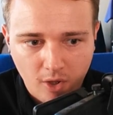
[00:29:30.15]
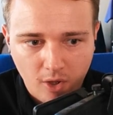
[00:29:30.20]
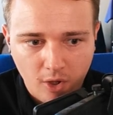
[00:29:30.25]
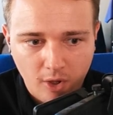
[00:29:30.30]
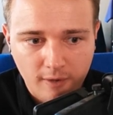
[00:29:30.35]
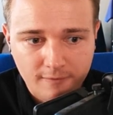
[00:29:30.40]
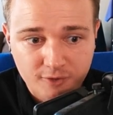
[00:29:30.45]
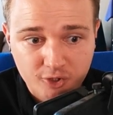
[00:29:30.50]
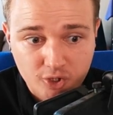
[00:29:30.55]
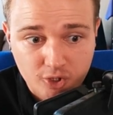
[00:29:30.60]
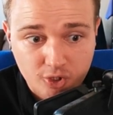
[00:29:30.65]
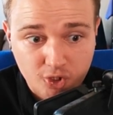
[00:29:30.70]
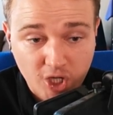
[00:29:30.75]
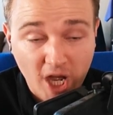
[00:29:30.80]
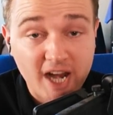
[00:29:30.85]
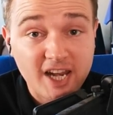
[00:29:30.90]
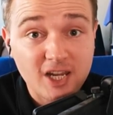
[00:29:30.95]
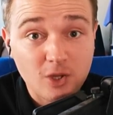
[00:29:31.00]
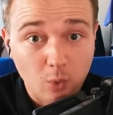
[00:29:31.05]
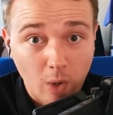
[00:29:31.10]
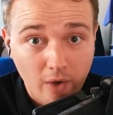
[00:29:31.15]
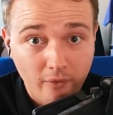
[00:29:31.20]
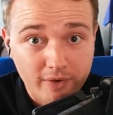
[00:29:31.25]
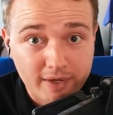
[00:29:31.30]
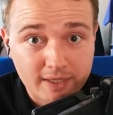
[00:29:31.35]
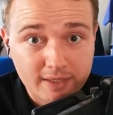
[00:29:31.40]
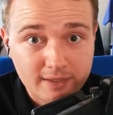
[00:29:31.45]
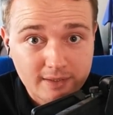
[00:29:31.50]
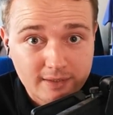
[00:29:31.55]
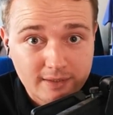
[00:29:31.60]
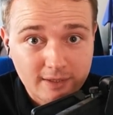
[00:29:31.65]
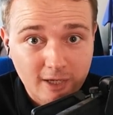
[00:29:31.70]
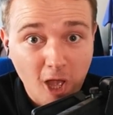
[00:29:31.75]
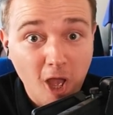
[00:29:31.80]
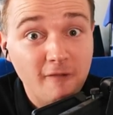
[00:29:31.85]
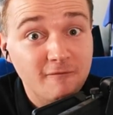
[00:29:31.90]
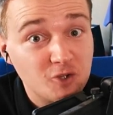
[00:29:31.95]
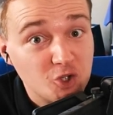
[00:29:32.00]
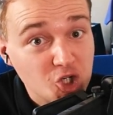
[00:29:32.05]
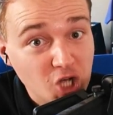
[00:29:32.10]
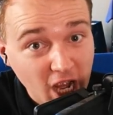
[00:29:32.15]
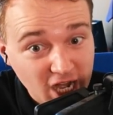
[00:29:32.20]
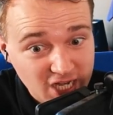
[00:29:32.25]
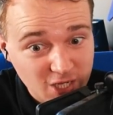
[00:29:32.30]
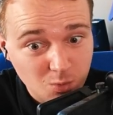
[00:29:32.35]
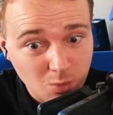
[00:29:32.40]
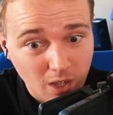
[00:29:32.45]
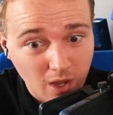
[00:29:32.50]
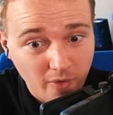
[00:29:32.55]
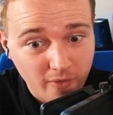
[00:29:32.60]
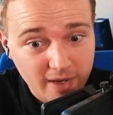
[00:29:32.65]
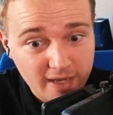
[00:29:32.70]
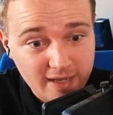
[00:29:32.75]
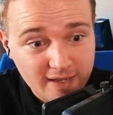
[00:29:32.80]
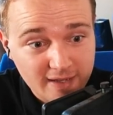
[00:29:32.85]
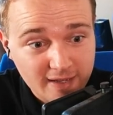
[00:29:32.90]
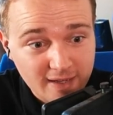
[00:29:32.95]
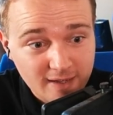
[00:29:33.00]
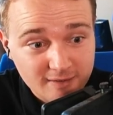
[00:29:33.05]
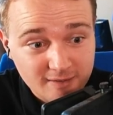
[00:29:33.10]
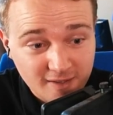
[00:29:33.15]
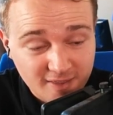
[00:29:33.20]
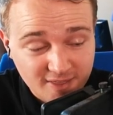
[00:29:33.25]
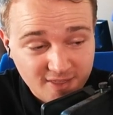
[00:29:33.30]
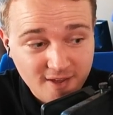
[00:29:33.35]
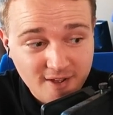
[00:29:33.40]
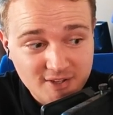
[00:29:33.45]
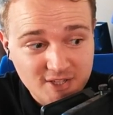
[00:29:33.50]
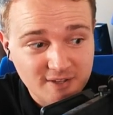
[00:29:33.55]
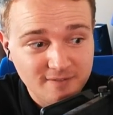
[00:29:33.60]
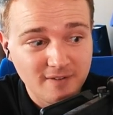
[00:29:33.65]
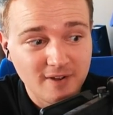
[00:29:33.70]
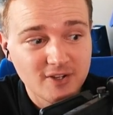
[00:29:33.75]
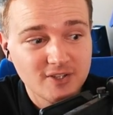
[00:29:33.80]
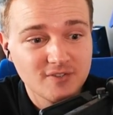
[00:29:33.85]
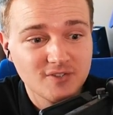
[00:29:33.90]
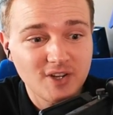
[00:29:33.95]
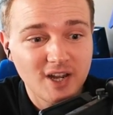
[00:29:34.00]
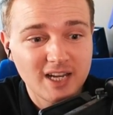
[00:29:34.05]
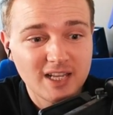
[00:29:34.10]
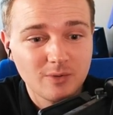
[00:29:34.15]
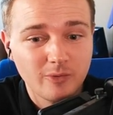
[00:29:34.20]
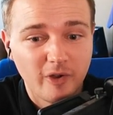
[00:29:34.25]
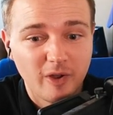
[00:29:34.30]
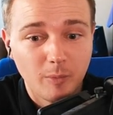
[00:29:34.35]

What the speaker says: of January, the 31st of January,